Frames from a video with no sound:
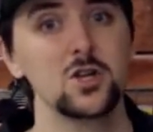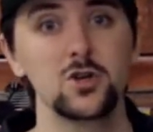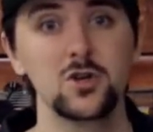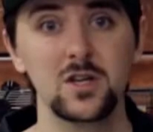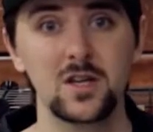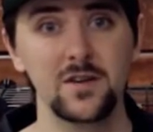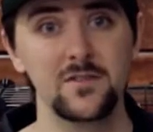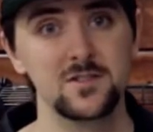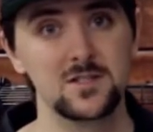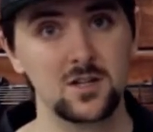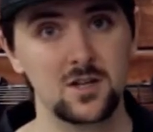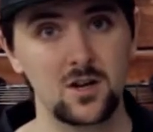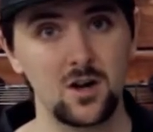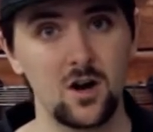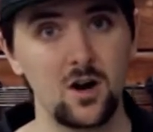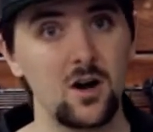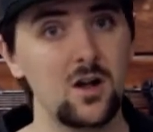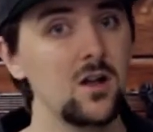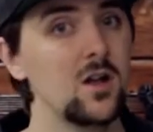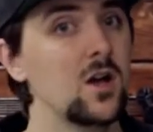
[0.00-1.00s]
you can give us a
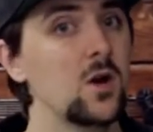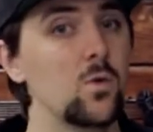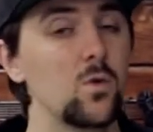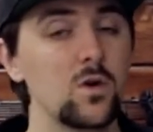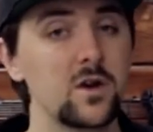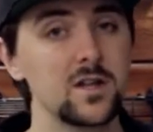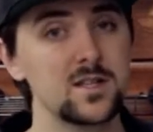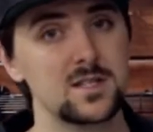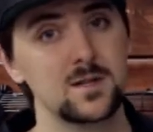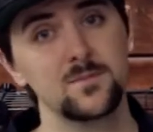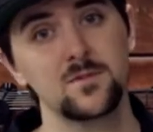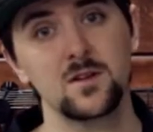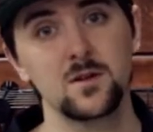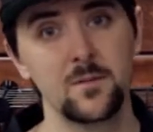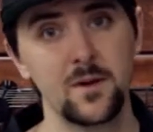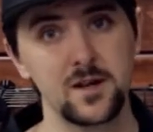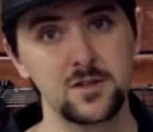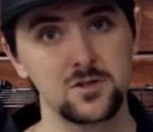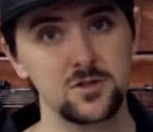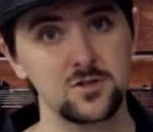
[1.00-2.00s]
call. We'll get something
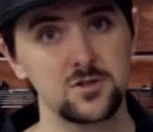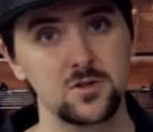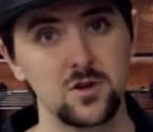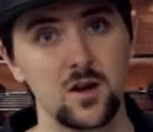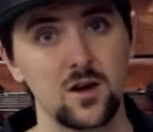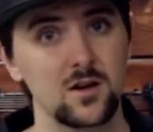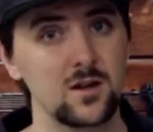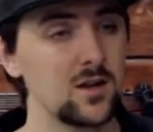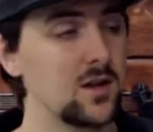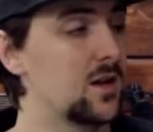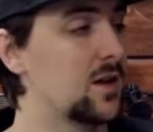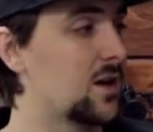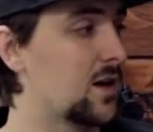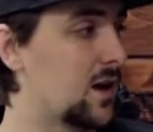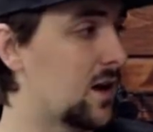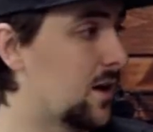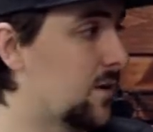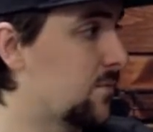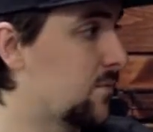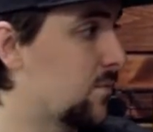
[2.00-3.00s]
to match your truck.
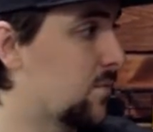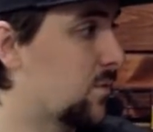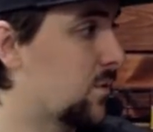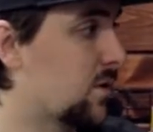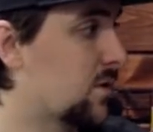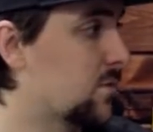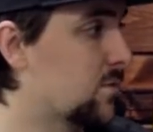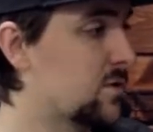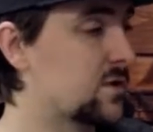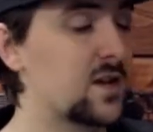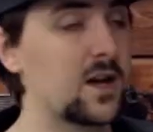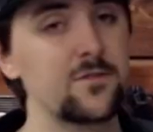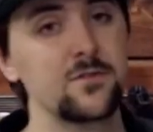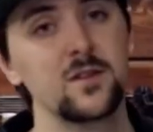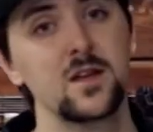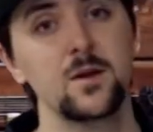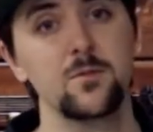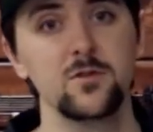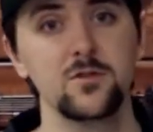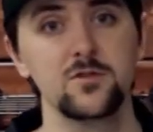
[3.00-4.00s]
Um, we're, we're
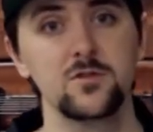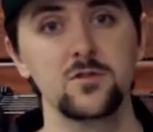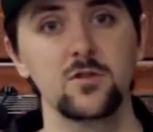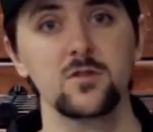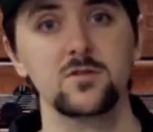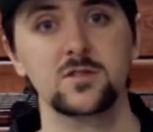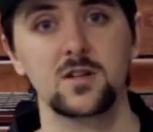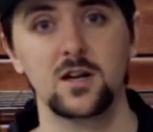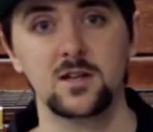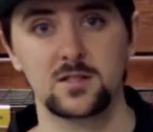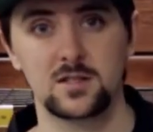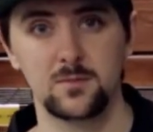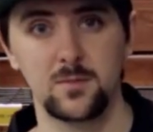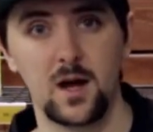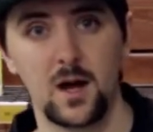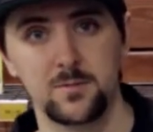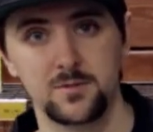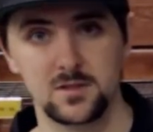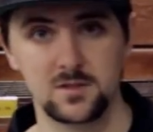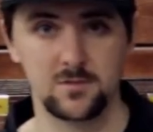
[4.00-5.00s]
definitely able to do those custom
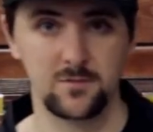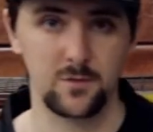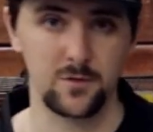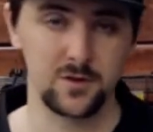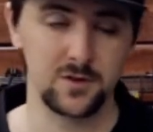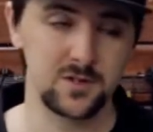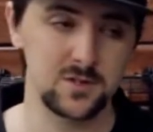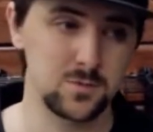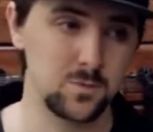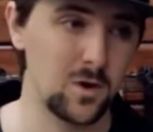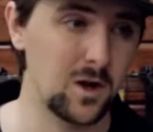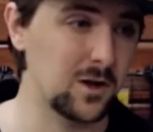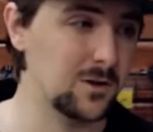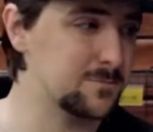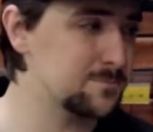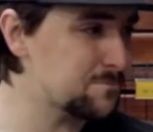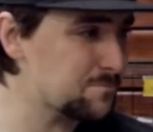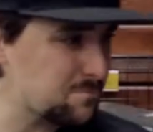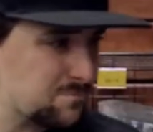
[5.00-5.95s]
options for you as well.